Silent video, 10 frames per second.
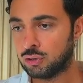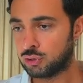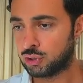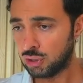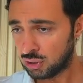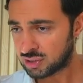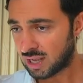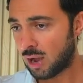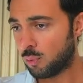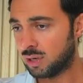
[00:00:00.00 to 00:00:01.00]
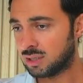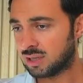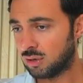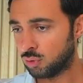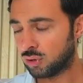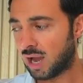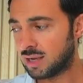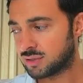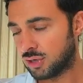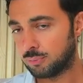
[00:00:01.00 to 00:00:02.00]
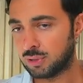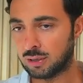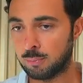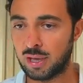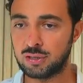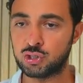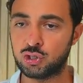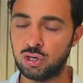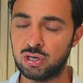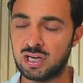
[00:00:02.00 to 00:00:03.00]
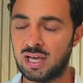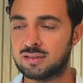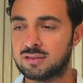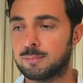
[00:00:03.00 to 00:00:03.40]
Just, I want to tell you guys something. Make sure that